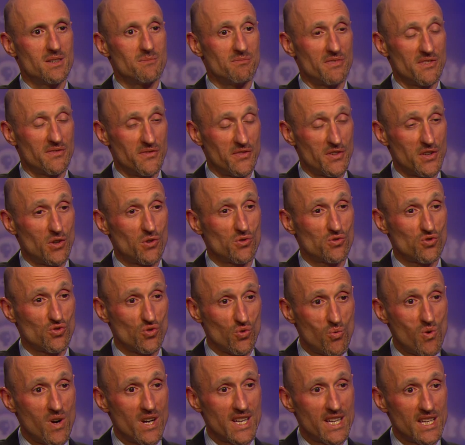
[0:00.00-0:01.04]
But for those
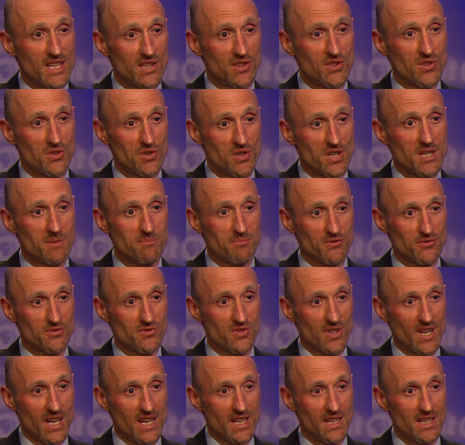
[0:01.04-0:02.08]
20 to 30
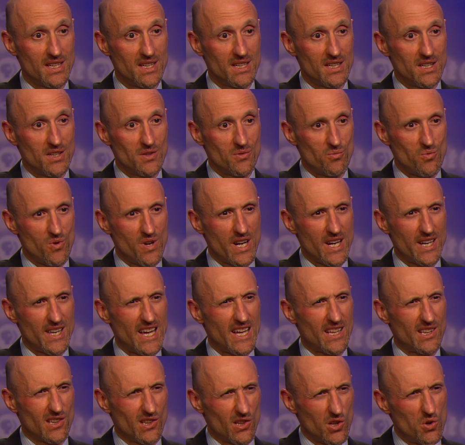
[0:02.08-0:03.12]
percent, where
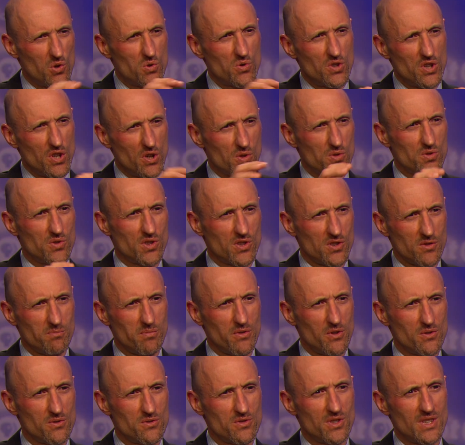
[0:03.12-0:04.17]
that low dose
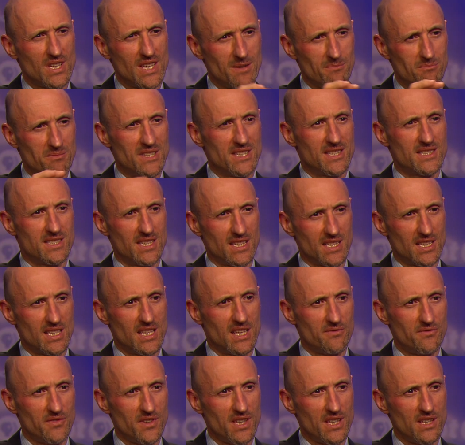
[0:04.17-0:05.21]
exposure can be
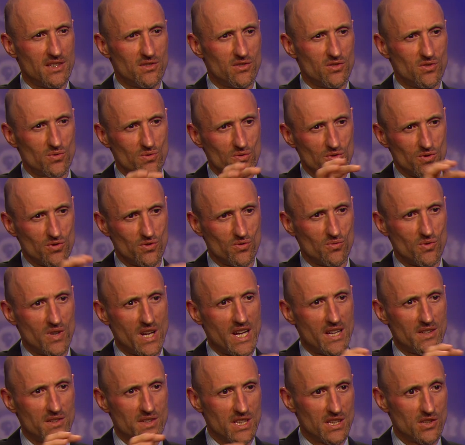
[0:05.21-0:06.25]
significant to a
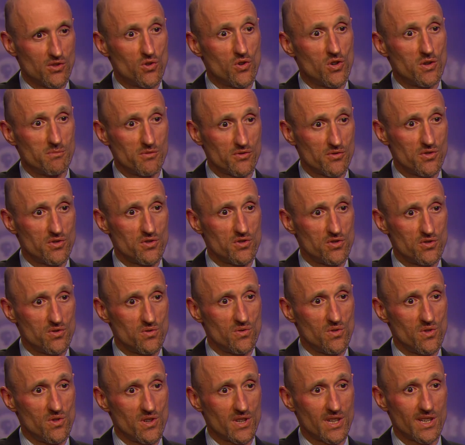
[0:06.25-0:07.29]
surrounding normal
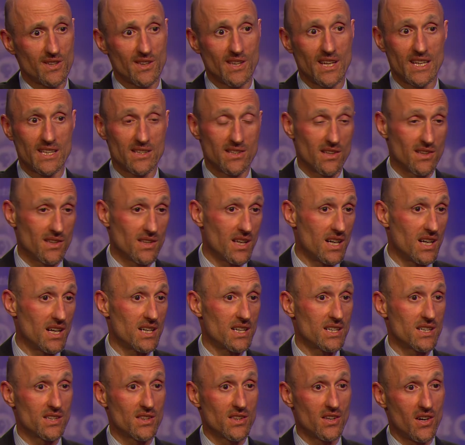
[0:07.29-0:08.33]
tissue organ like the
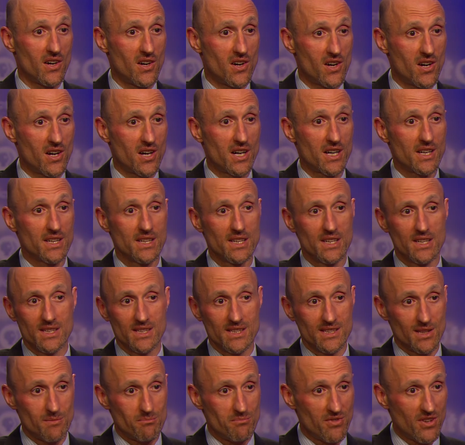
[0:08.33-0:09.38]
lung, the heart,
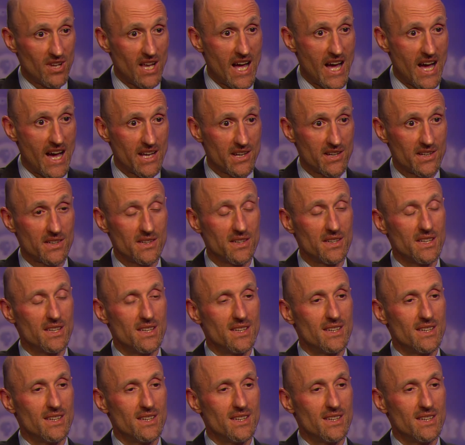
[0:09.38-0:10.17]
the bladder.